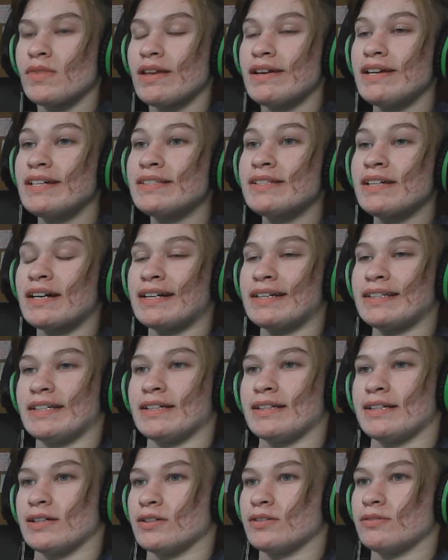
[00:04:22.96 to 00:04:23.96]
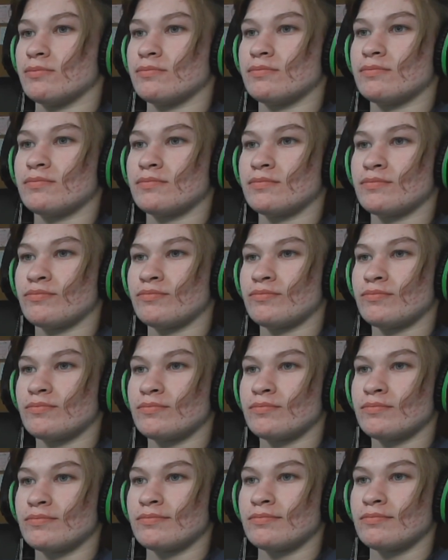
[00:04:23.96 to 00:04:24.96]
It's Hana though.
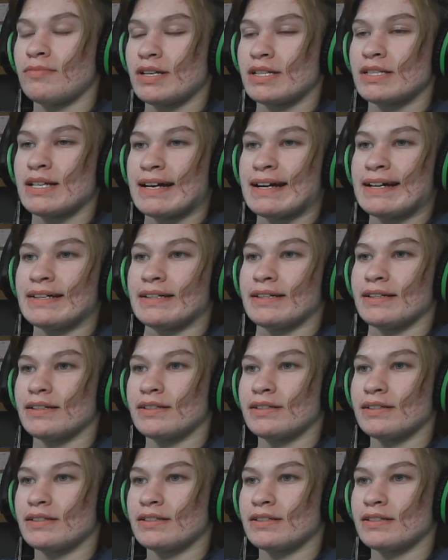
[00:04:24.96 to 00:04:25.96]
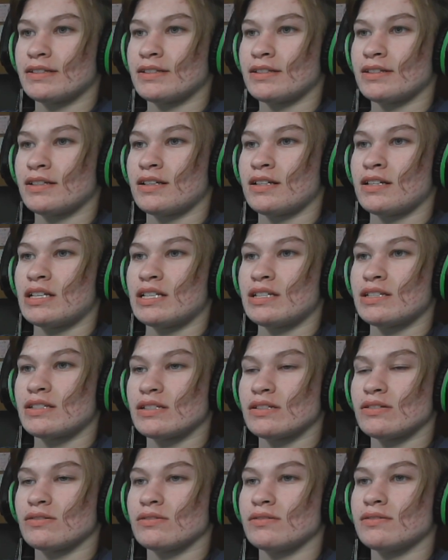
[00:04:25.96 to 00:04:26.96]
It's Hana.
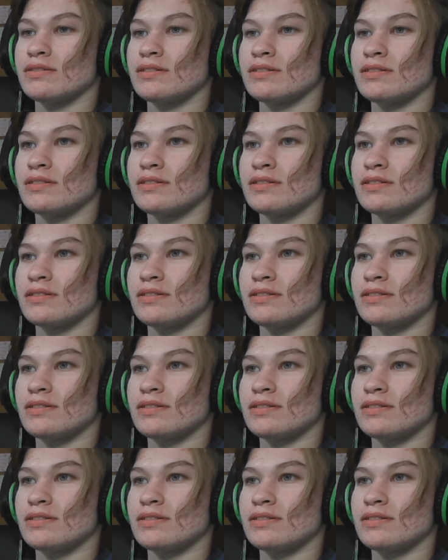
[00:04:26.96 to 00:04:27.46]
So, True.